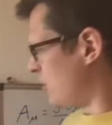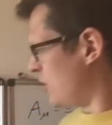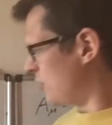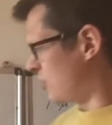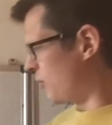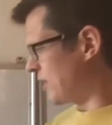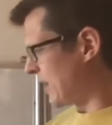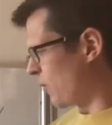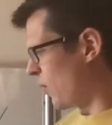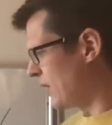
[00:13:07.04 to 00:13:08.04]
So we
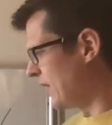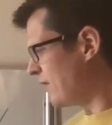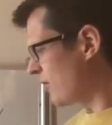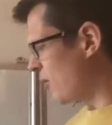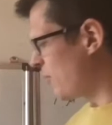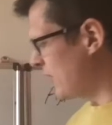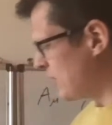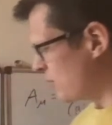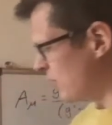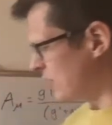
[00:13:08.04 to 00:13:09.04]
take one linear
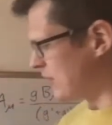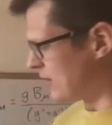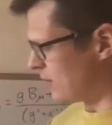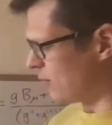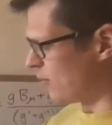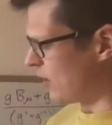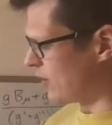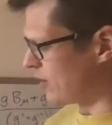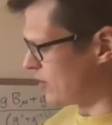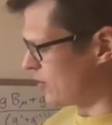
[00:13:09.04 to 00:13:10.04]
combination, which is the one
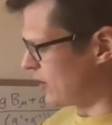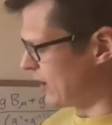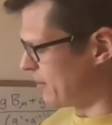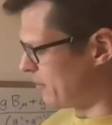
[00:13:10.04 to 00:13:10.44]
that's going to get